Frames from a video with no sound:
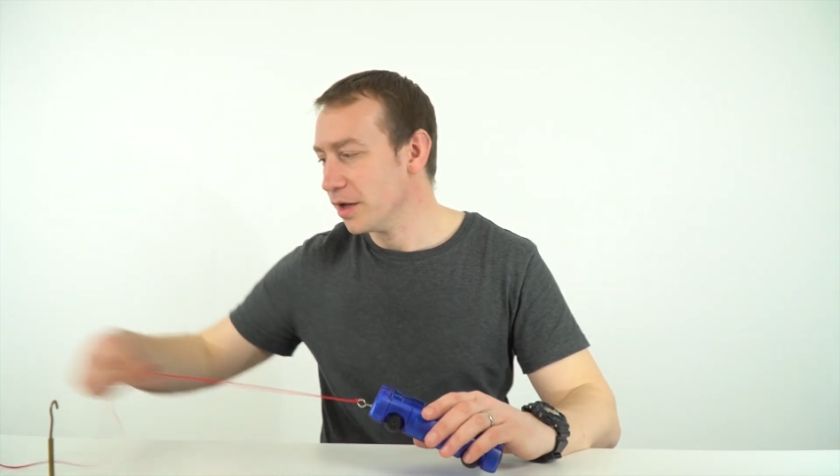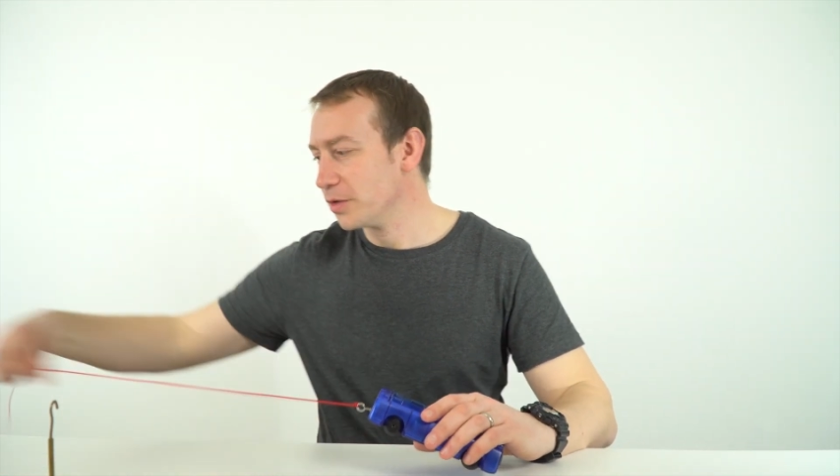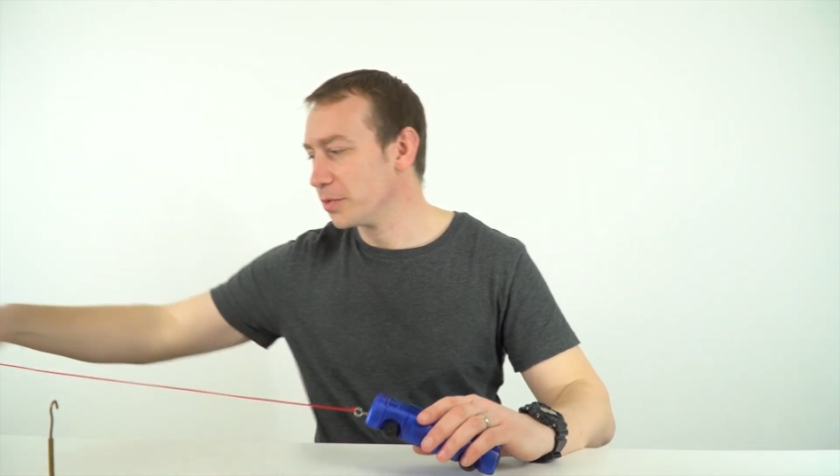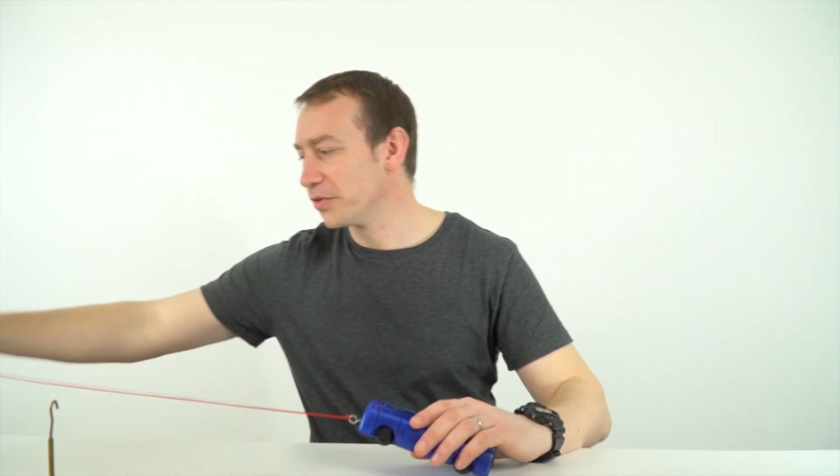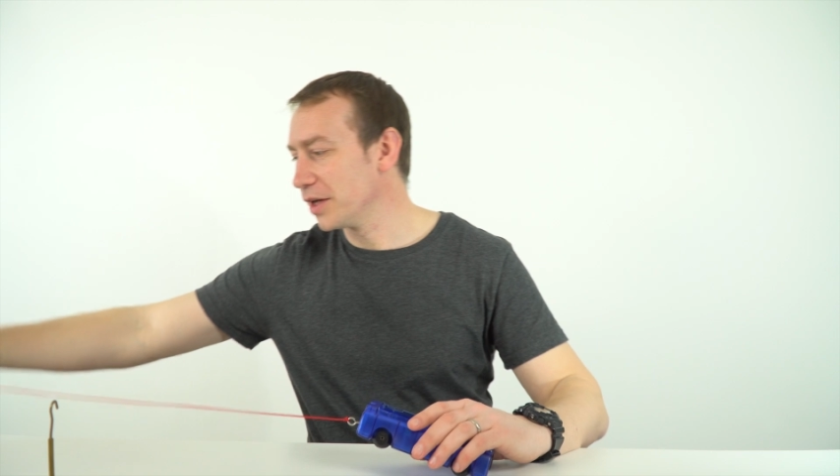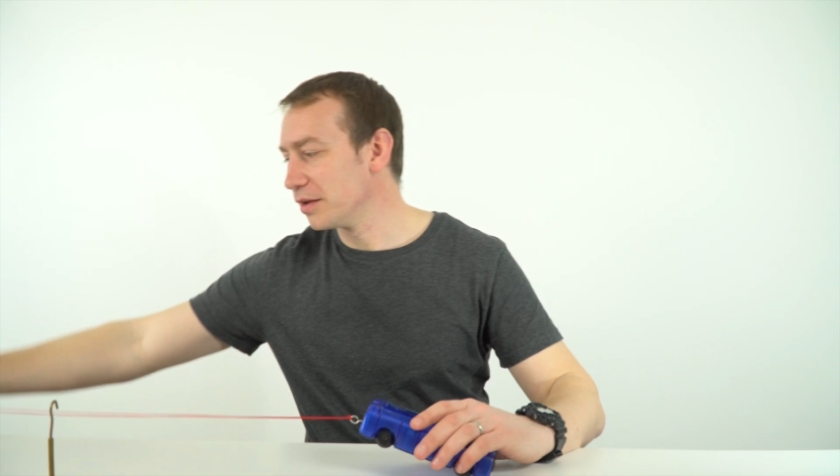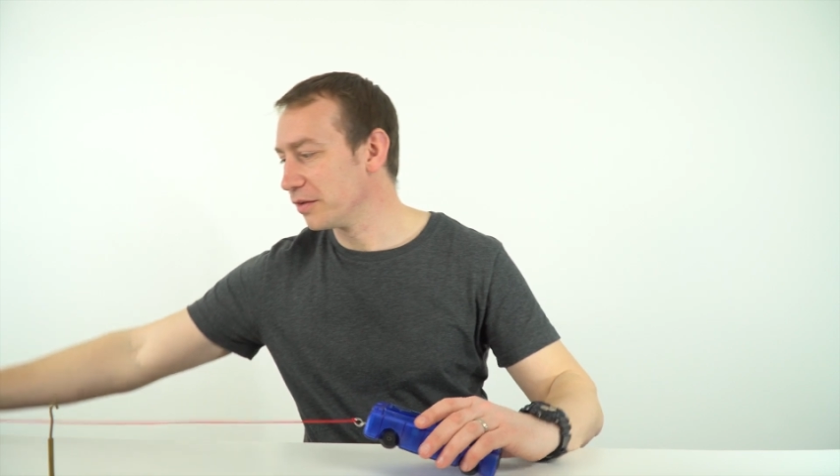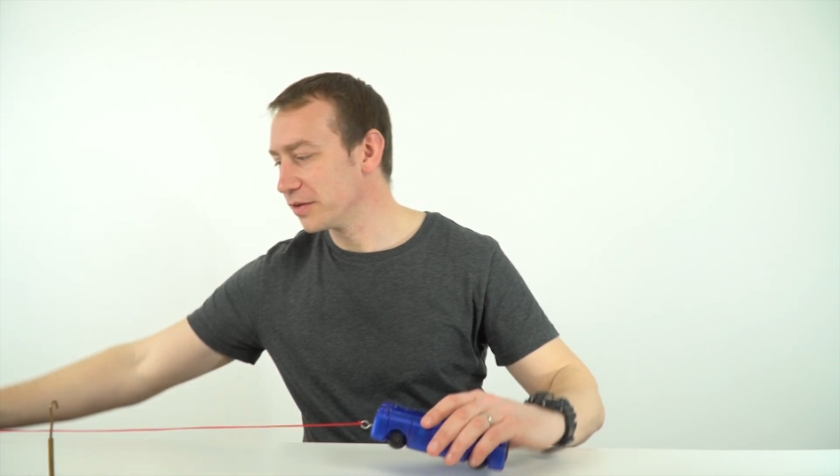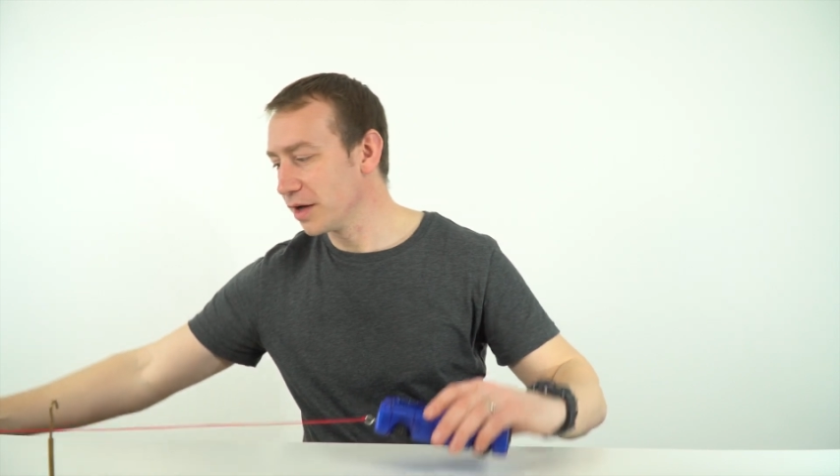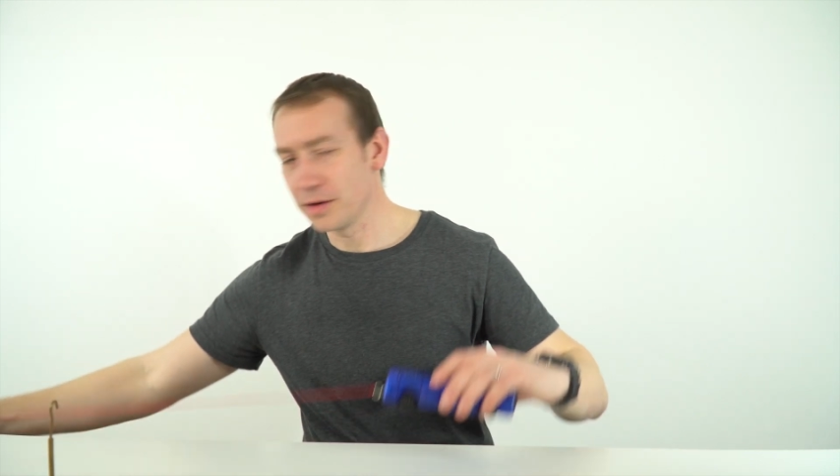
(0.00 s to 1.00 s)
So we'll say that
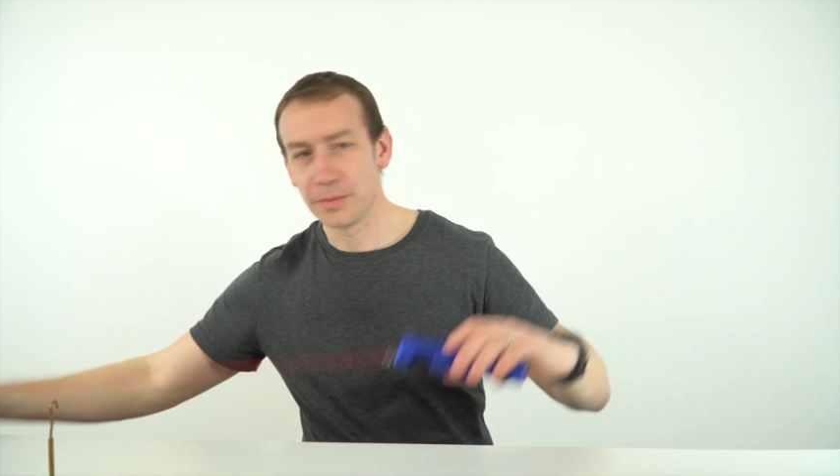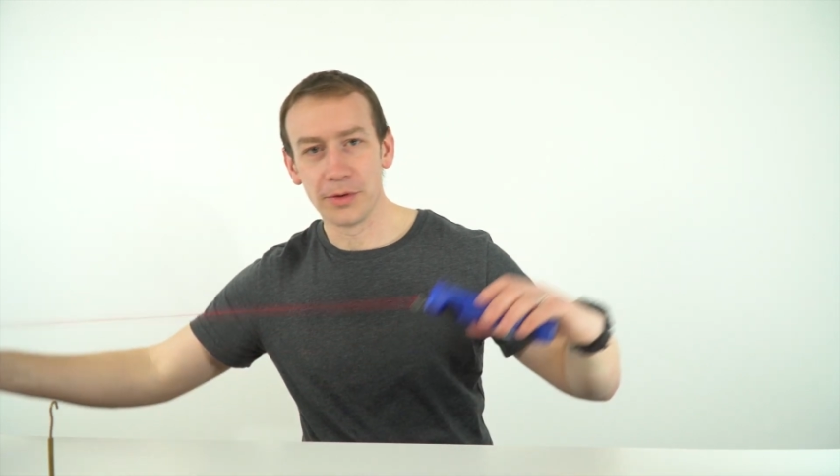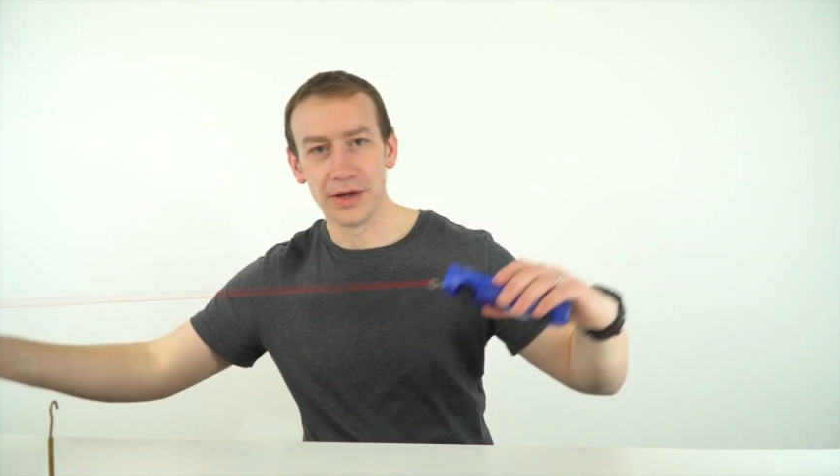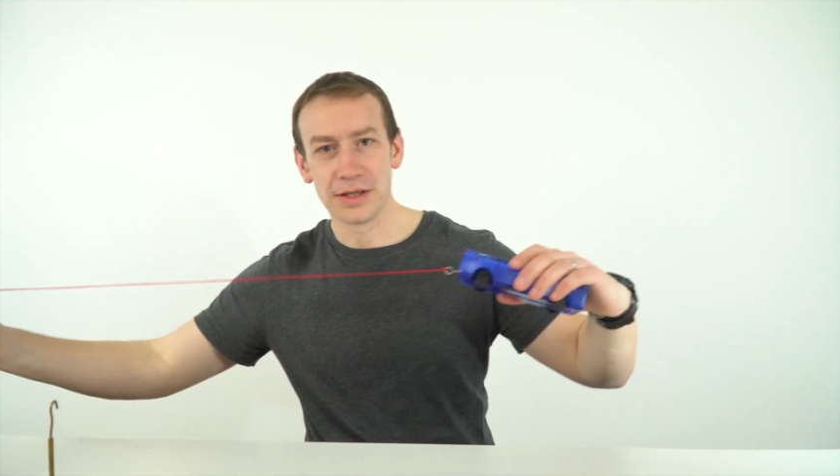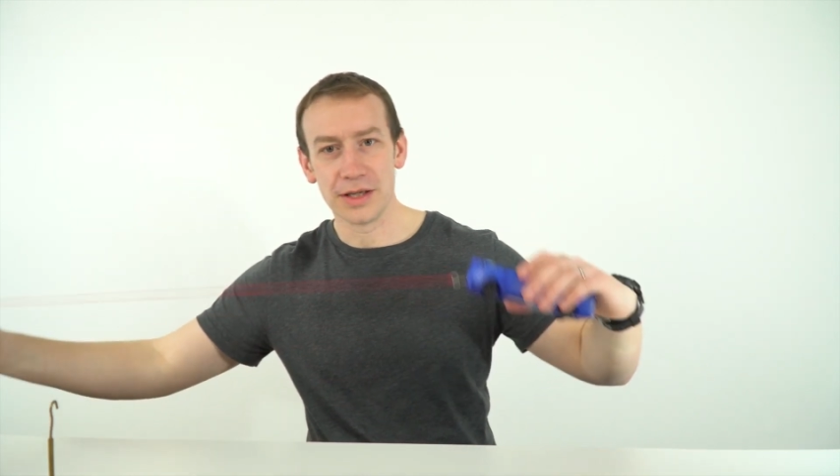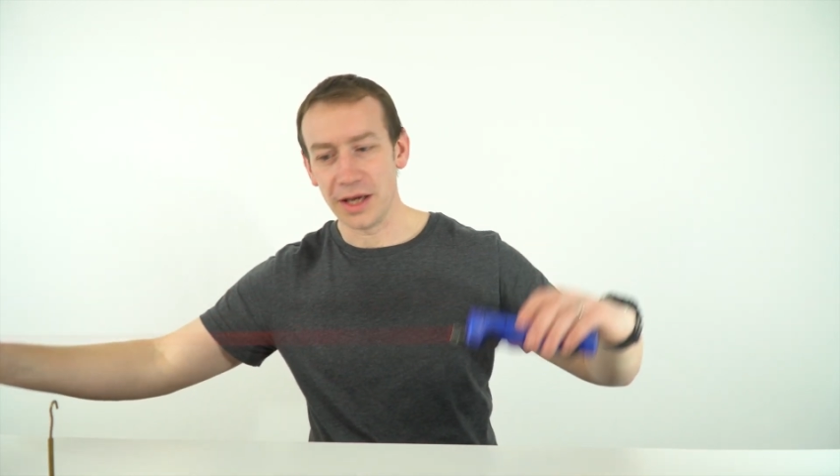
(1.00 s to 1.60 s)
the start point